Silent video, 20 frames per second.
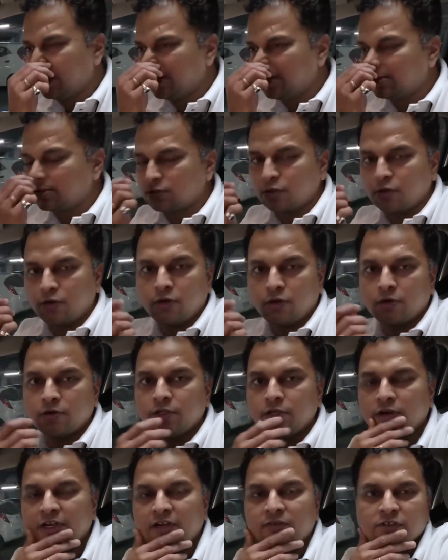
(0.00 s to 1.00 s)
So
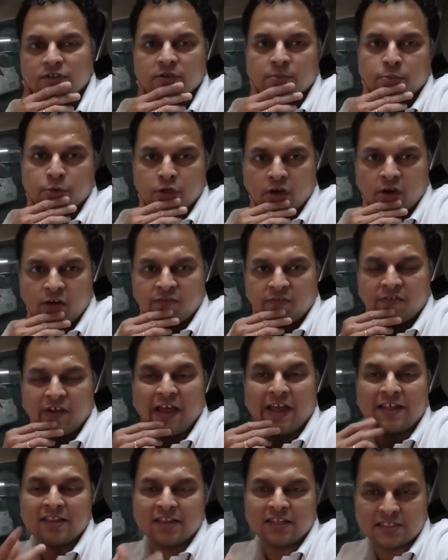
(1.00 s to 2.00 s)
it was a put off,
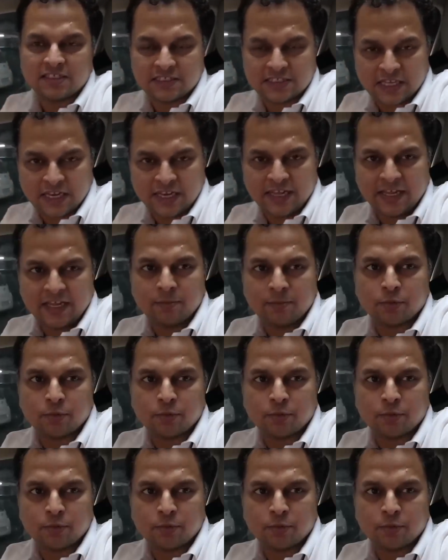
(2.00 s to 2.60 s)
and the selling